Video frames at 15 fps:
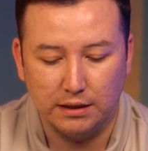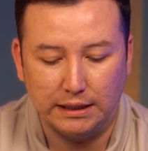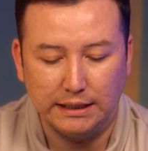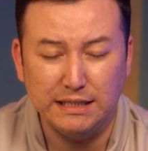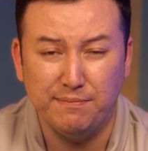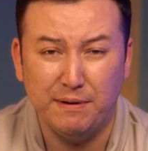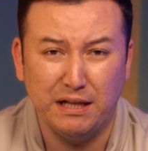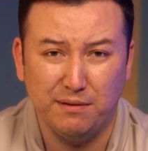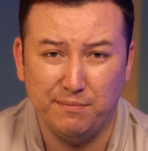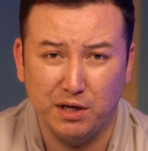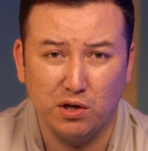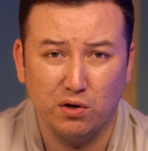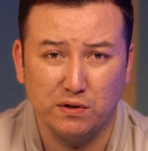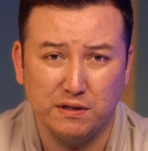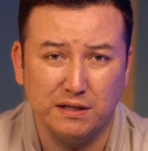It's mainly
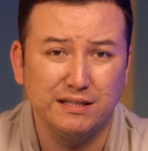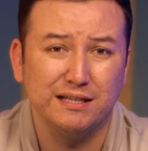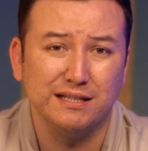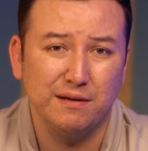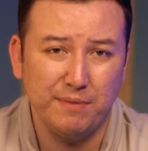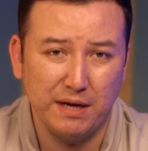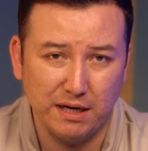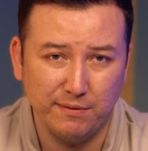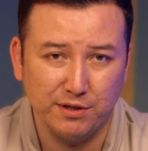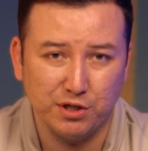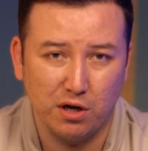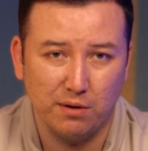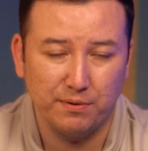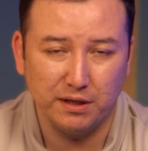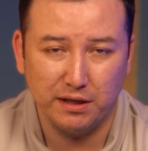because it's a debatable
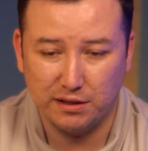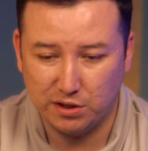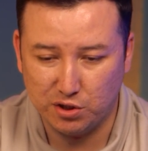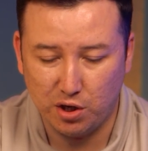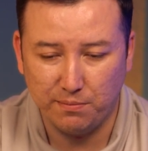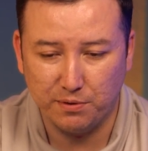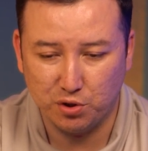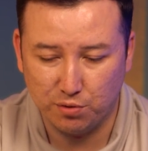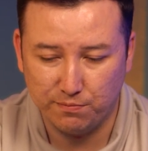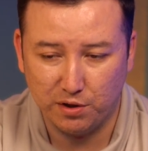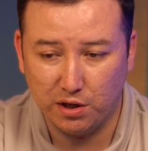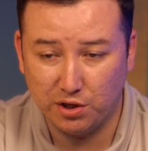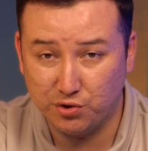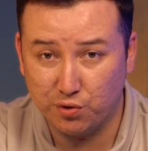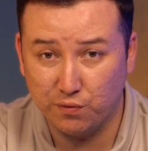topic and the topic should be
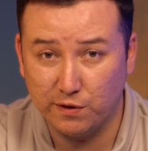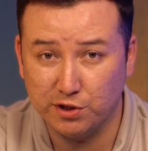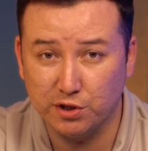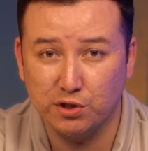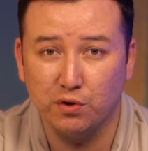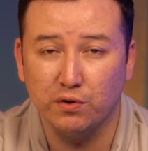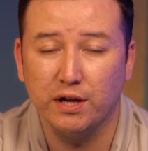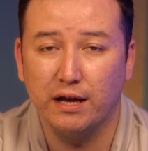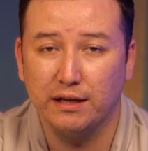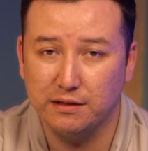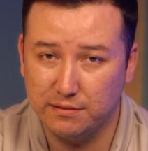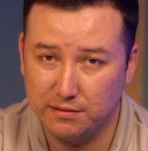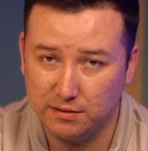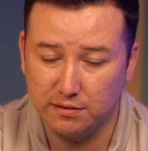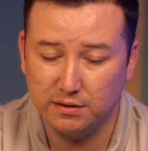controversial so
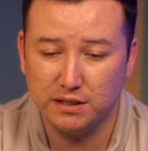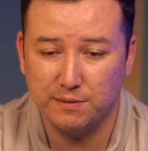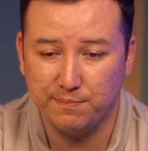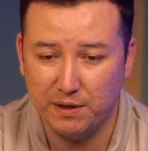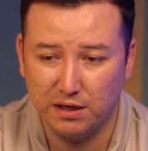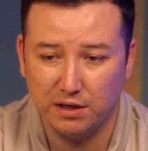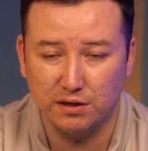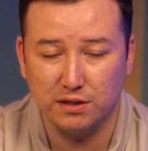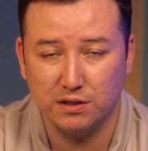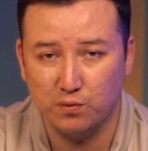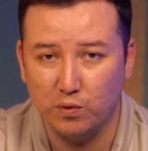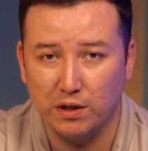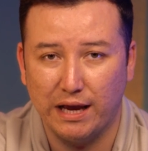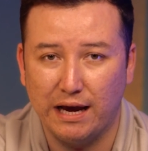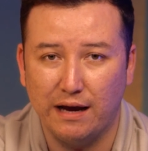that speakers
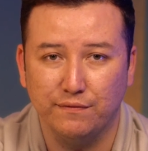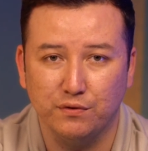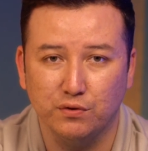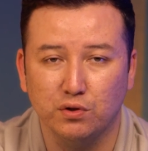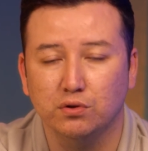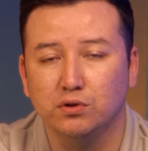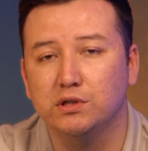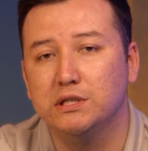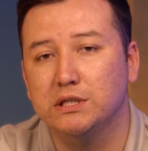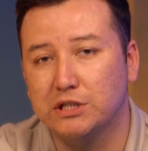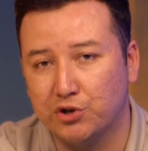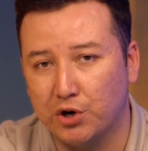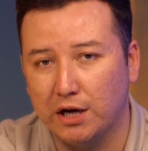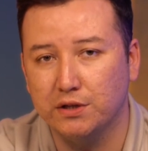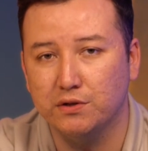will have to
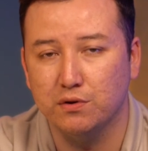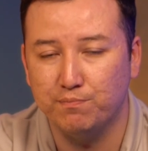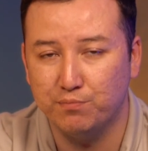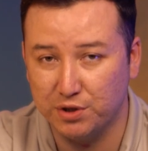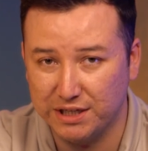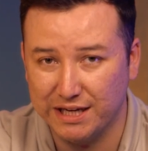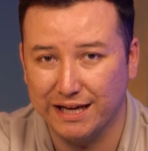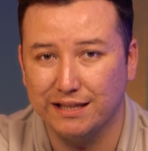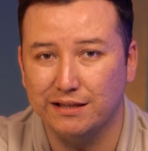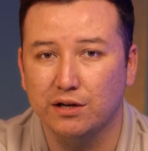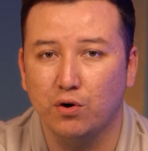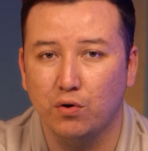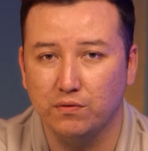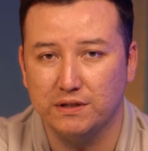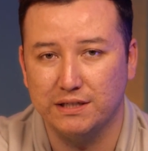try to protect
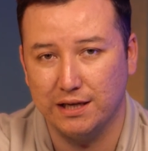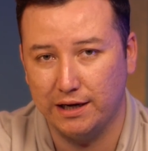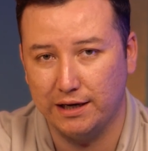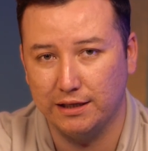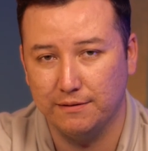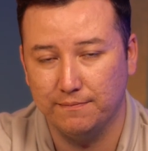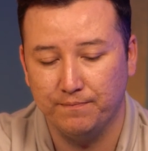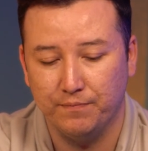their own side.